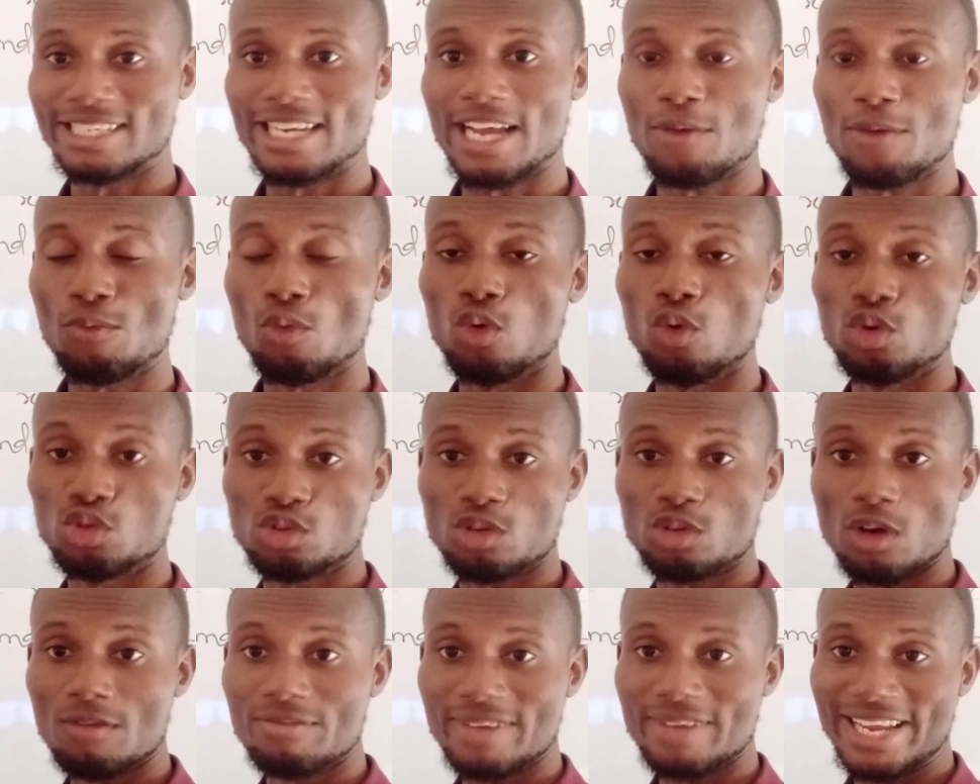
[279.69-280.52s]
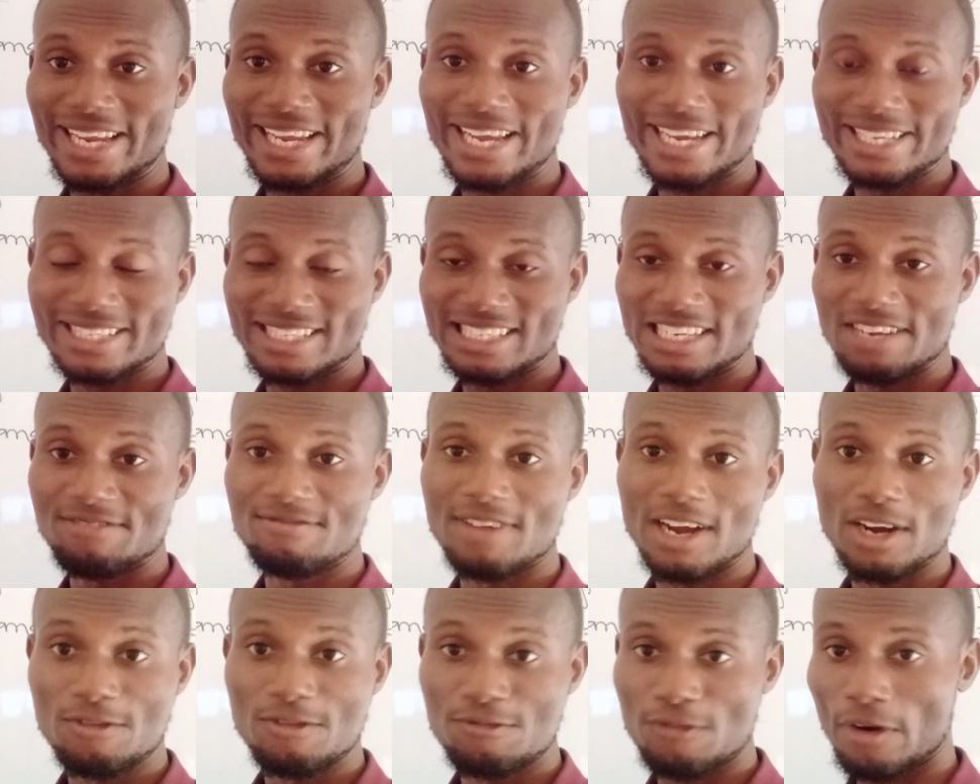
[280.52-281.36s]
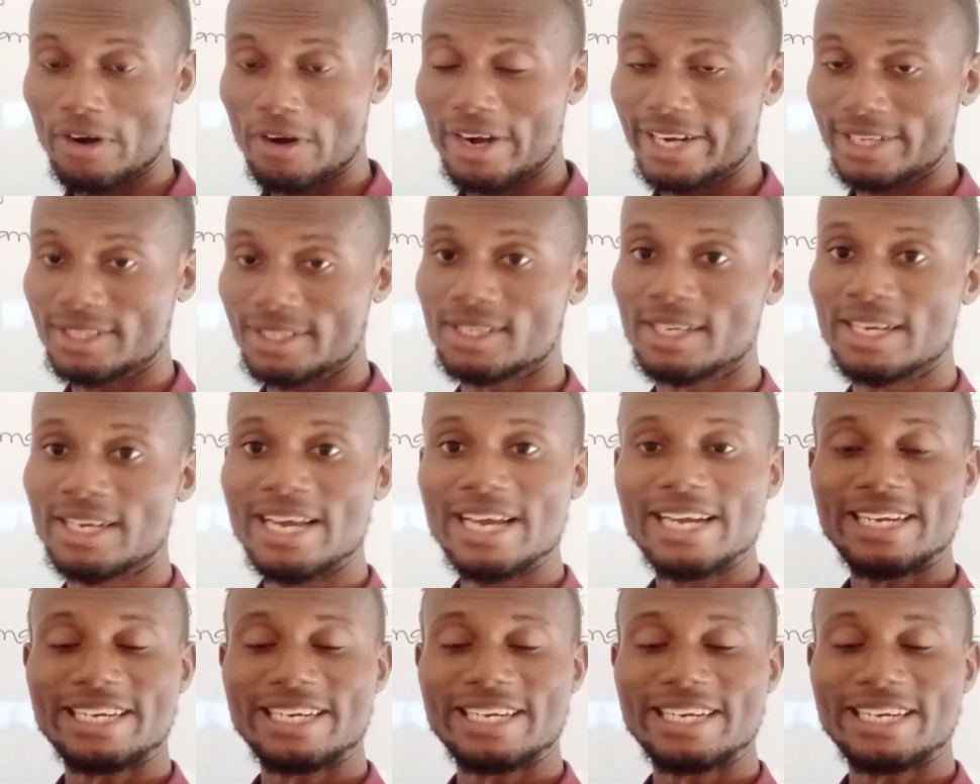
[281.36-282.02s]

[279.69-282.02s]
Then we'll solve and get the value for it.